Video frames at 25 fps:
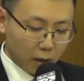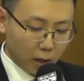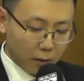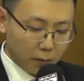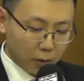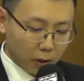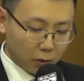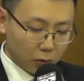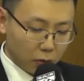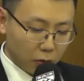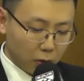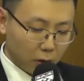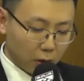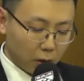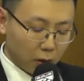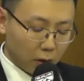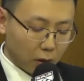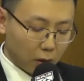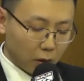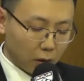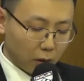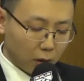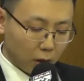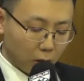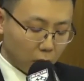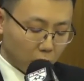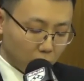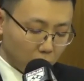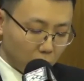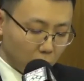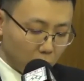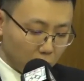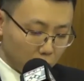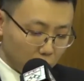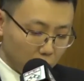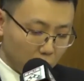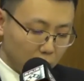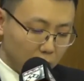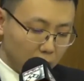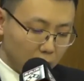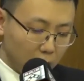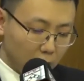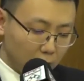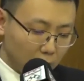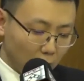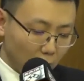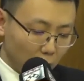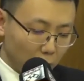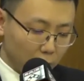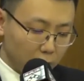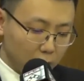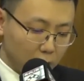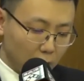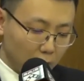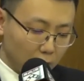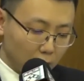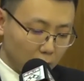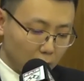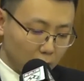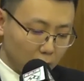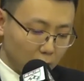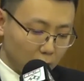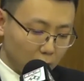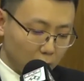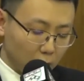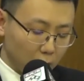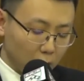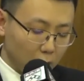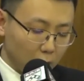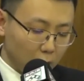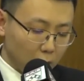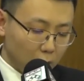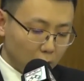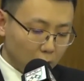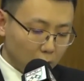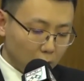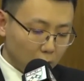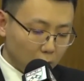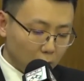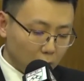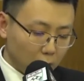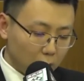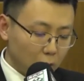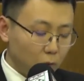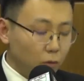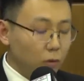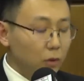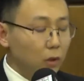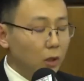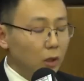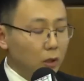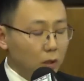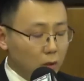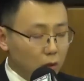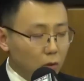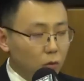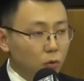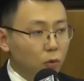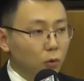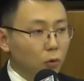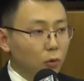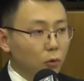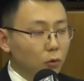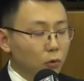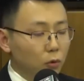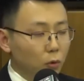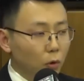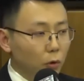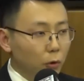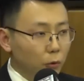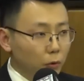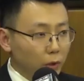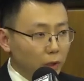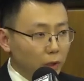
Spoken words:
About the new role in this new age, first thing we need to understand is that